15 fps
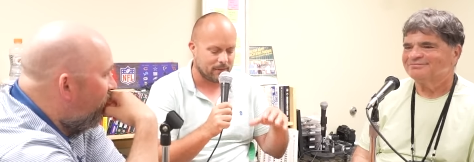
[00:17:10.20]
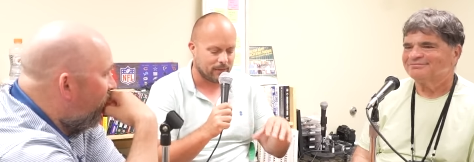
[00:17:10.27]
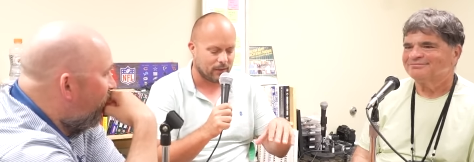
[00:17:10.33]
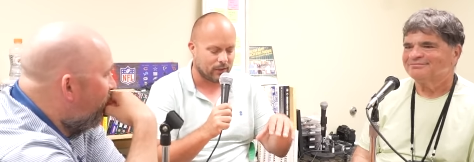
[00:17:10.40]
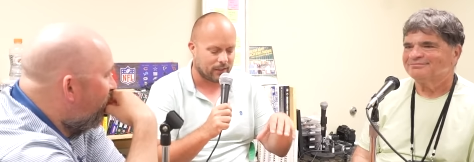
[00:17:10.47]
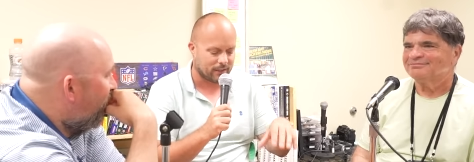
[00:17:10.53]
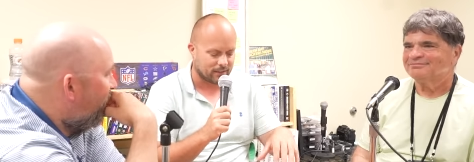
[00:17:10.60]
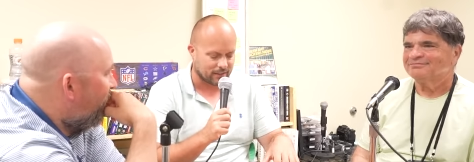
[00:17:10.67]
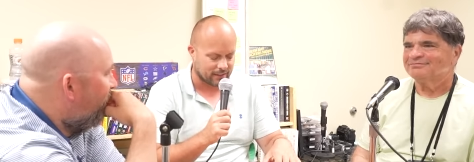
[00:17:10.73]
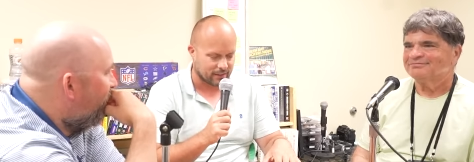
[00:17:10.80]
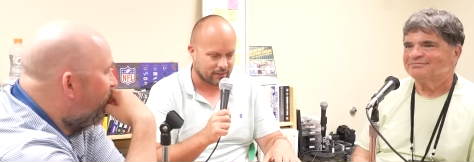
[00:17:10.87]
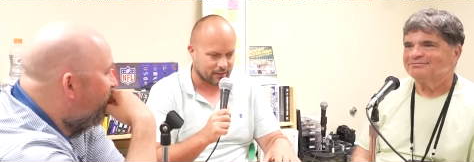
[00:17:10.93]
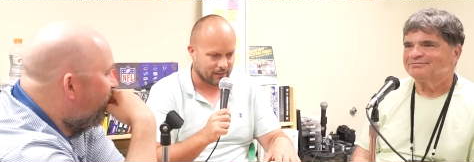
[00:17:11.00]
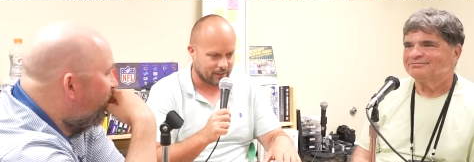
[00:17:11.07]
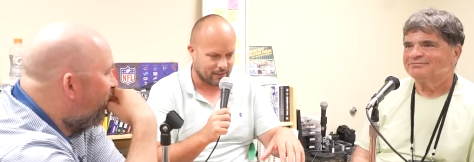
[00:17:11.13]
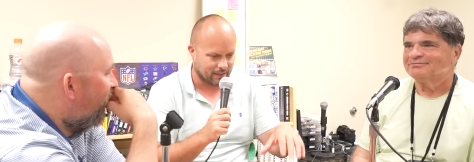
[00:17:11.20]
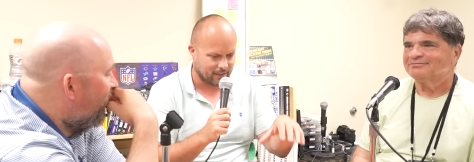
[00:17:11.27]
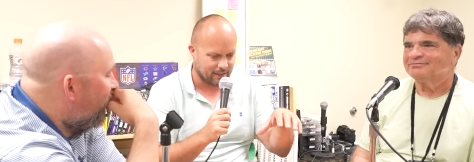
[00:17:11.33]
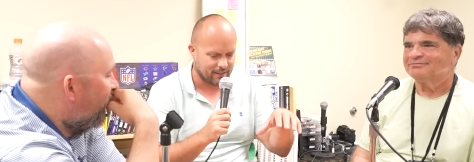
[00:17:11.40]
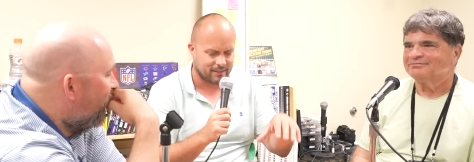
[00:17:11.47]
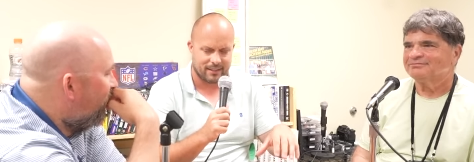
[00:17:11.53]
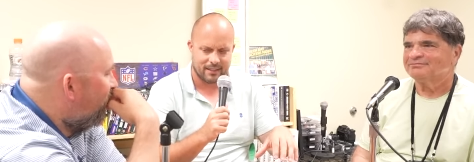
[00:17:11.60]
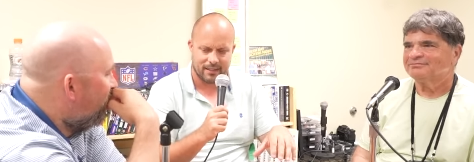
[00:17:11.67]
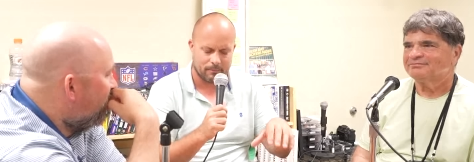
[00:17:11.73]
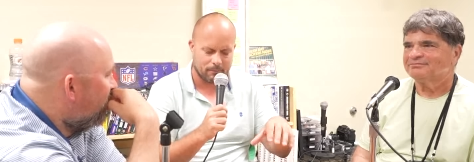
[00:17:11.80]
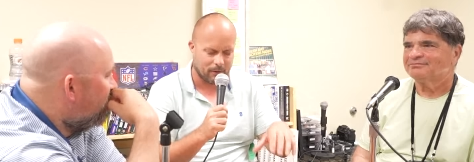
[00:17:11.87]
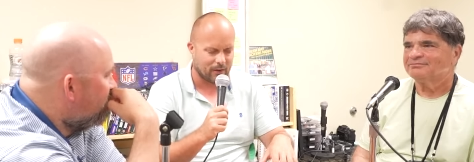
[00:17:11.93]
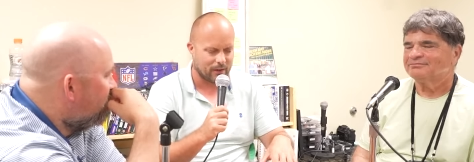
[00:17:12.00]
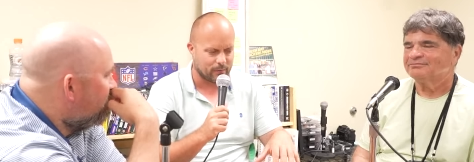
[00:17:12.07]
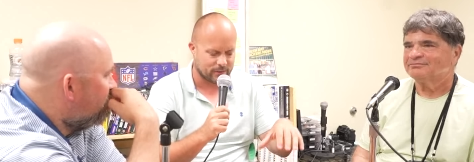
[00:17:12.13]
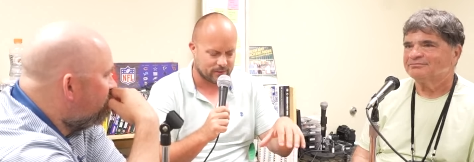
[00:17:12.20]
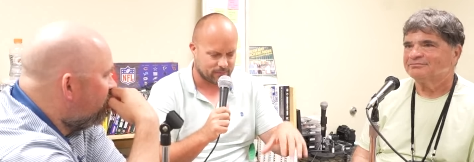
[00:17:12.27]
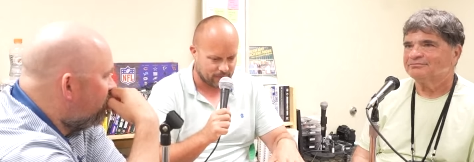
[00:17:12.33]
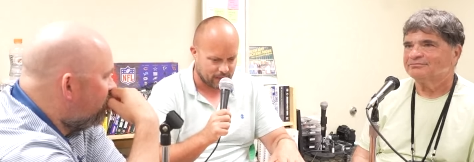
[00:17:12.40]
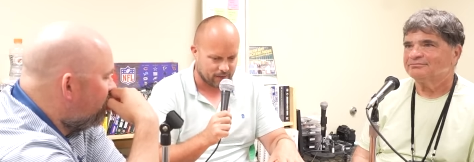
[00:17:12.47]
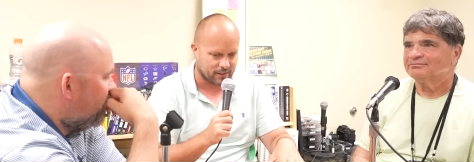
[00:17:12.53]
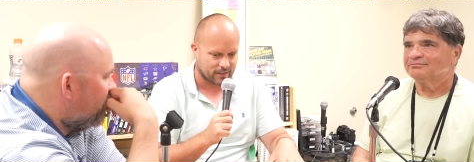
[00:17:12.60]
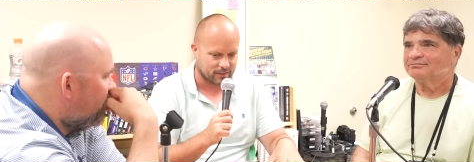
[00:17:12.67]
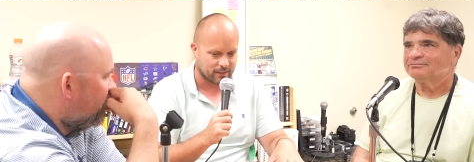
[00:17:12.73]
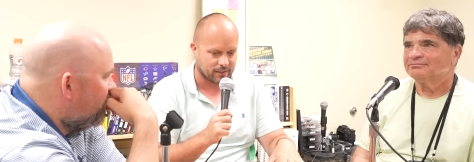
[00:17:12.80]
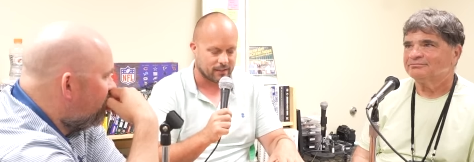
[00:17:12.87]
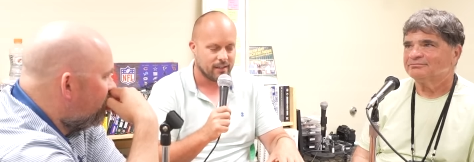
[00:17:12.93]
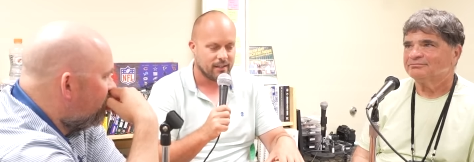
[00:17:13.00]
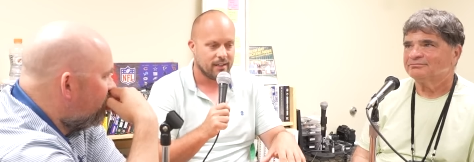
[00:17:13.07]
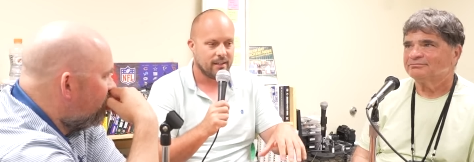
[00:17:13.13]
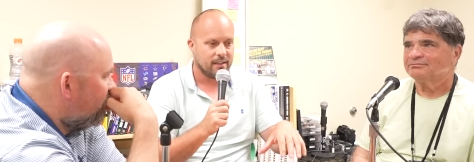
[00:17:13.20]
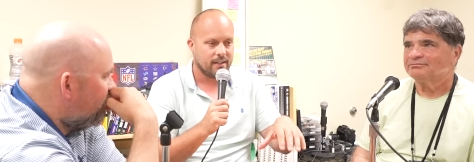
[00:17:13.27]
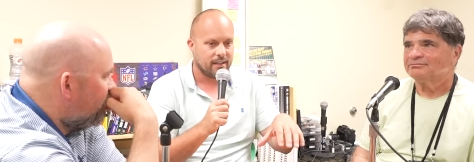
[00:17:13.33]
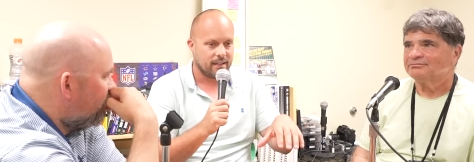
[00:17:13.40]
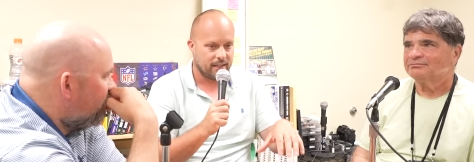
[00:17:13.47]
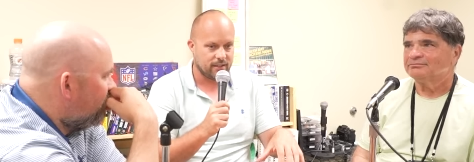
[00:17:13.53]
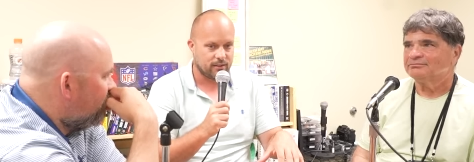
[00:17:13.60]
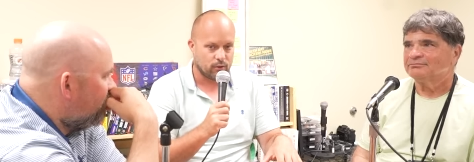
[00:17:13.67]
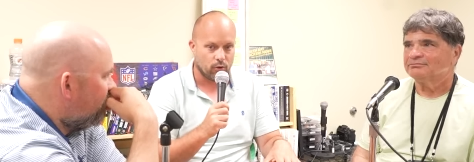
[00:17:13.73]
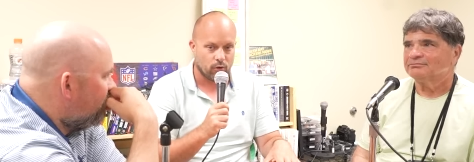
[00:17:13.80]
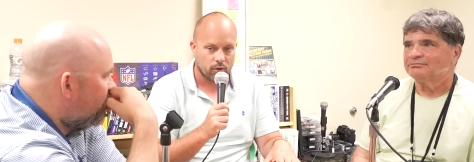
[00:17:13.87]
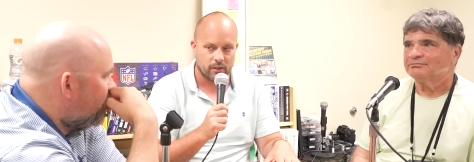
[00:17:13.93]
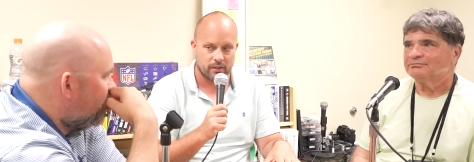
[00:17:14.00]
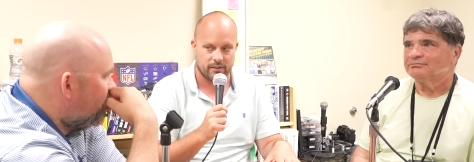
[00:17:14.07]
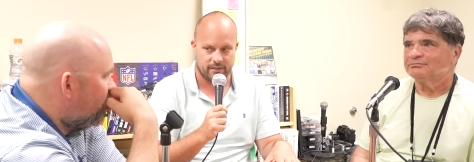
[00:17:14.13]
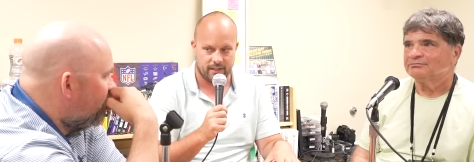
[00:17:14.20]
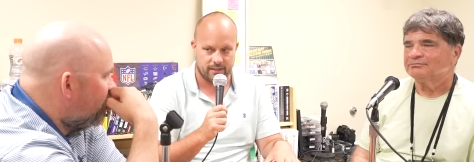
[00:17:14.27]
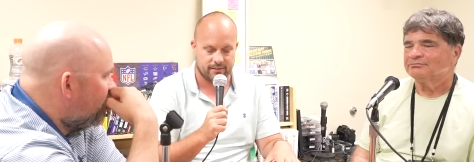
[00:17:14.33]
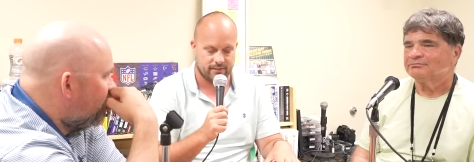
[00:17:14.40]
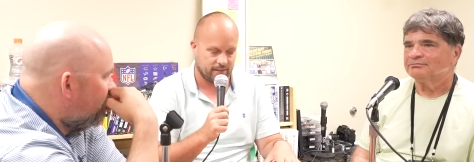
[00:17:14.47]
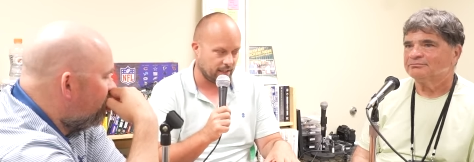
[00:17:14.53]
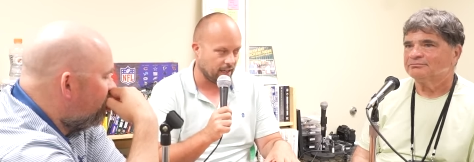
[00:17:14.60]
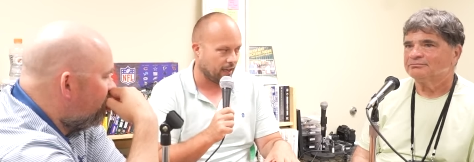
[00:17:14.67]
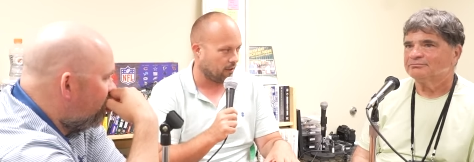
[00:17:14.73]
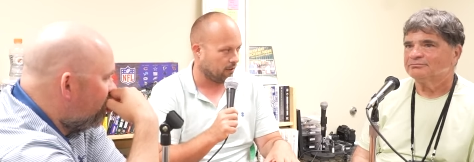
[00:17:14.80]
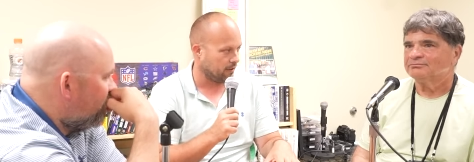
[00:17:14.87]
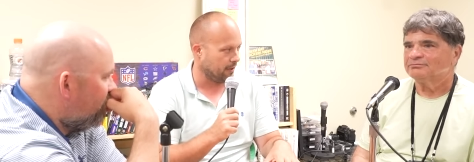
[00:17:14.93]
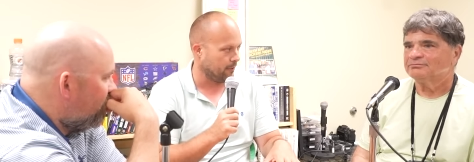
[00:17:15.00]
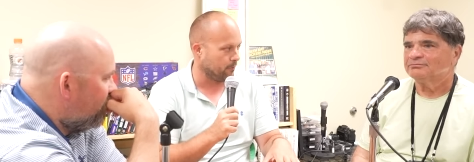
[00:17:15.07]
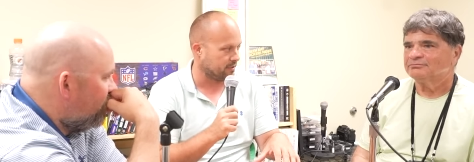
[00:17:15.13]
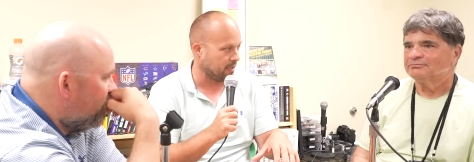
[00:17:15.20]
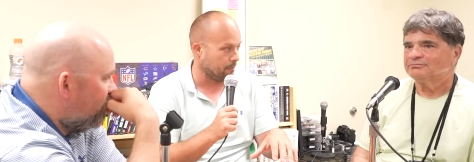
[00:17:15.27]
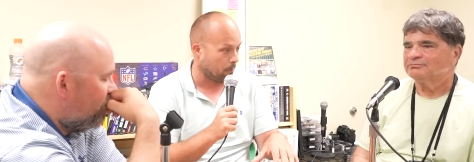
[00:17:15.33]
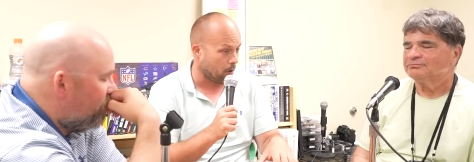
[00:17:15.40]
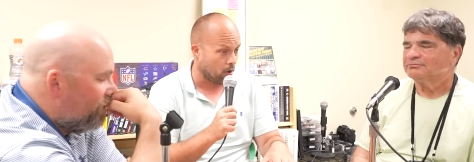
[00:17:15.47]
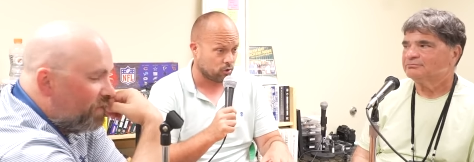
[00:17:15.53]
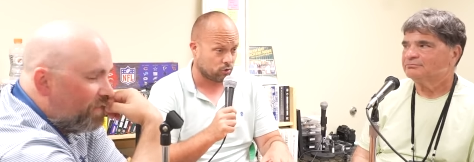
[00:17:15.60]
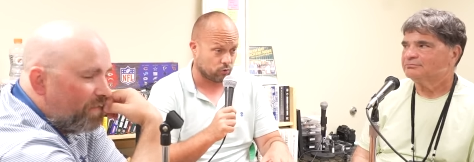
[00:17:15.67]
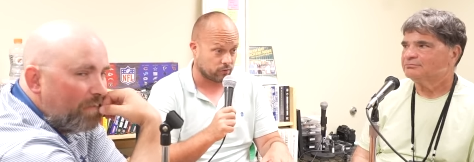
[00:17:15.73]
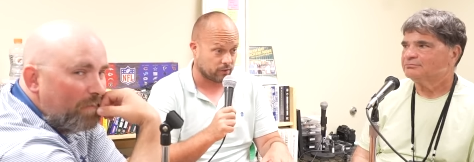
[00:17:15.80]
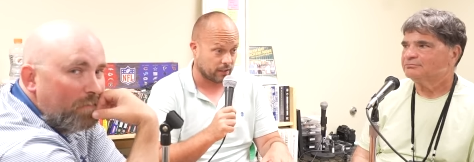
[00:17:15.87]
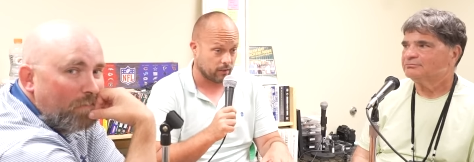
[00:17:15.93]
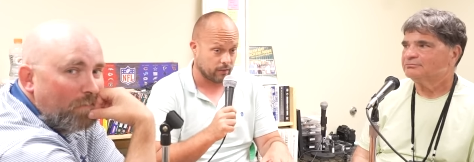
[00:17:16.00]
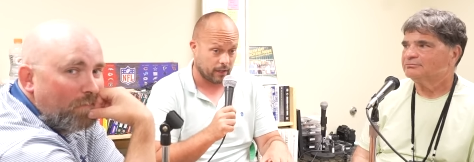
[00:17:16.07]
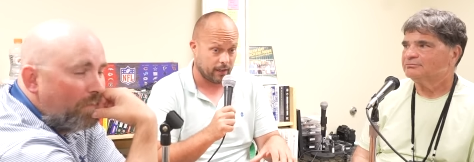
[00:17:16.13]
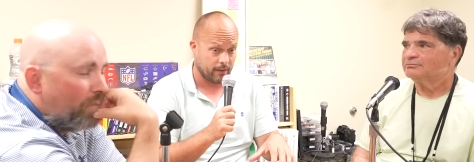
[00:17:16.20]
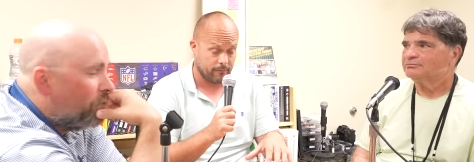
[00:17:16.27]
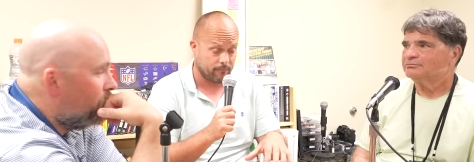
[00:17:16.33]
Speaker 1: be very clear, and, and Kingsley Enagbare was very clear. He tore his ACL. It was a partial tear, not a